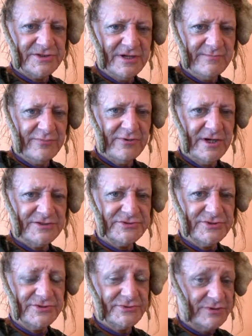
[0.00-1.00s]
and
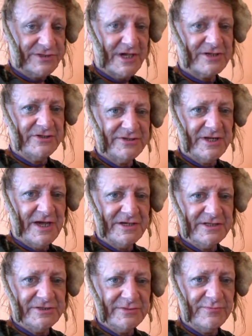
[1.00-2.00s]
pretzels, which I could not
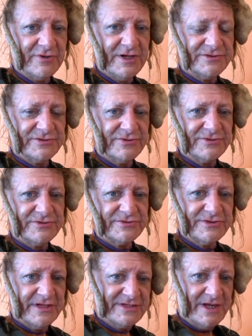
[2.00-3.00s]
eat the pretzels.
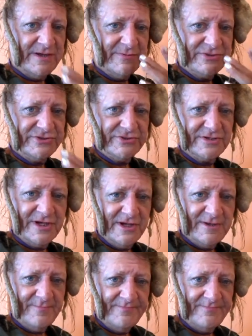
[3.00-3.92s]
They damage your gum.